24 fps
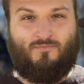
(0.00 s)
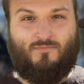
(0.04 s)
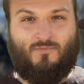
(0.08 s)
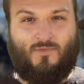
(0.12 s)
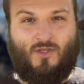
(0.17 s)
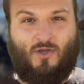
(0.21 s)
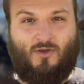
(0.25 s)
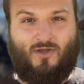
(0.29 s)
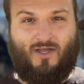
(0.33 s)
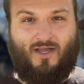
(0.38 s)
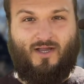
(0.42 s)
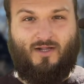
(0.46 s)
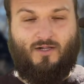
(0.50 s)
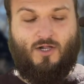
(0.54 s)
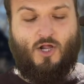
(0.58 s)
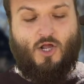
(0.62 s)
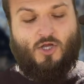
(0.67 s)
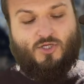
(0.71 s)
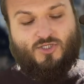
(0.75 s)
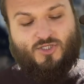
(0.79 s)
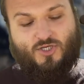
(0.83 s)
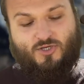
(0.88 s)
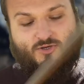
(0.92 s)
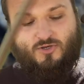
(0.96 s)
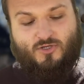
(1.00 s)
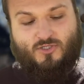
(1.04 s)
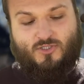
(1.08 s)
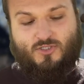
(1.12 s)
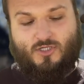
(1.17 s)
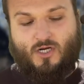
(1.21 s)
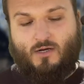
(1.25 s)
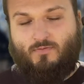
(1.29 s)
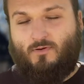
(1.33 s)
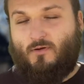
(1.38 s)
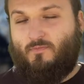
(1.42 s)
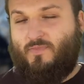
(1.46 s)
Okay, so you can
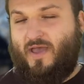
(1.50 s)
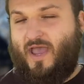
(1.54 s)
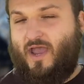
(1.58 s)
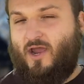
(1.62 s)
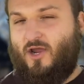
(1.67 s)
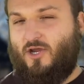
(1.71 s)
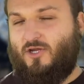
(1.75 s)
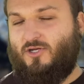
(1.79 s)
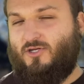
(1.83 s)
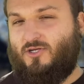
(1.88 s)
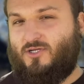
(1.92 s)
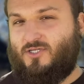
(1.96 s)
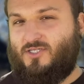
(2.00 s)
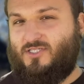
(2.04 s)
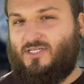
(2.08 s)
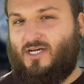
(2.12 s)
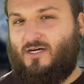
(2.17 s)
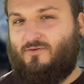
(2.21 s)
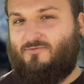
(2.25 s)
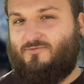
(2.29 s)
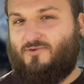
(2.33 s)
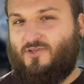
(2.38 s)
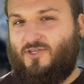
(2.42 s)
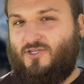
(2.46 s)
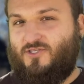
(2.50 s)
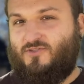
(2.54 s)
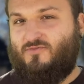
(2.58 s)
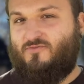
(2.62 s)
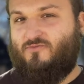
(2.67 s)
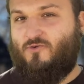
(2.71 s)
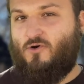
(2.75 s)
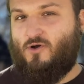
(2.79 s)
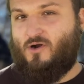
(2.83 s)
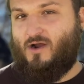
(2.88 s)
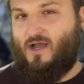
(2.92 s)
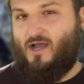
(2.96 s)
start preparing yourself for these
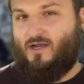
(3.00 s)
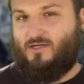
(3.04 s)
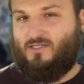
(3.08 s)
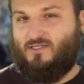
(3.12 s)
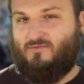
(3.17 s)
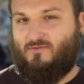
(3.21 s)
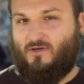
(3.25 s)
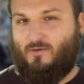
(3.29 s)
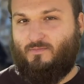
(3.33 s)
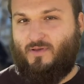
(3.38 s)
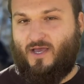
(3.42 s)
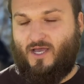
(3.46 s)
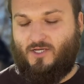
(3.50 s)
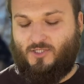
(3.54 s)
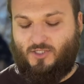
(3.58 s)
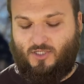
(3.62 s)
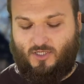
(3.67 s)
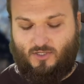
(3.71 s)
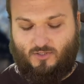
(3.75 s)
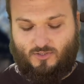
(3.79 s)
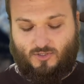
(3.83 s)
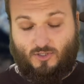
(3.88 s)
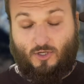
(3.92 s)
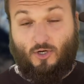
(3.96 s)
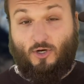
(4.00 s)
4 octave arpeggios